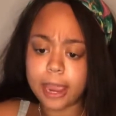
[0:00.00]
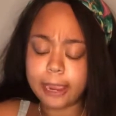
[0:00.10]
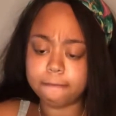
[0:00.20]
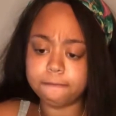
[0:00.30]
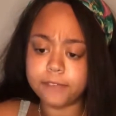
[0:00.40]
a
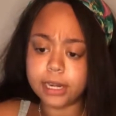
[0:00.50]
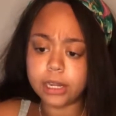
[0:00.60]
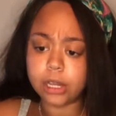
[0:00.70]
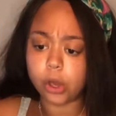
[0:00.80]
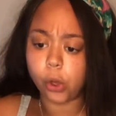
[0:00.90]

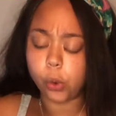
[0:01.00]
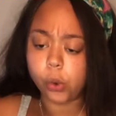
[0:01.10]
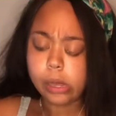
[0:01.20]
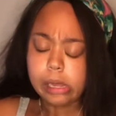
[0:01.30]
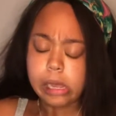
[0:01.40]
video
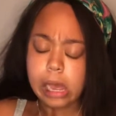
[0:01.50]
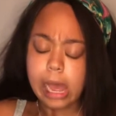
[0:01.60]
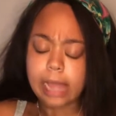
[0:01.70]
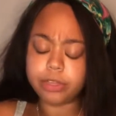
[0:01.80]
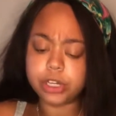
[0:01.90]

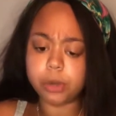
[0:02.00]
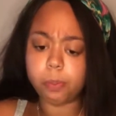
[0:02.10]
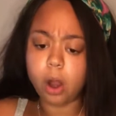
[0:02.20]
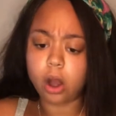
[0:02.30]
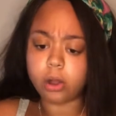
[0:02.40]
at the
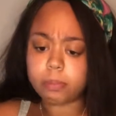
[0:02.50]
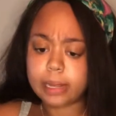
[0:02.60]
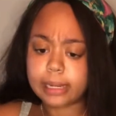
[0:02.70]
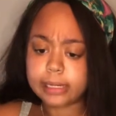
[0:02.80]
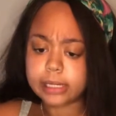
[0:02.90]

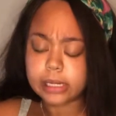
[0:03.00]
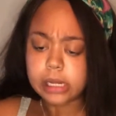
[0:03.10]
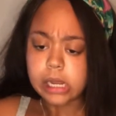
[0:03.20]
department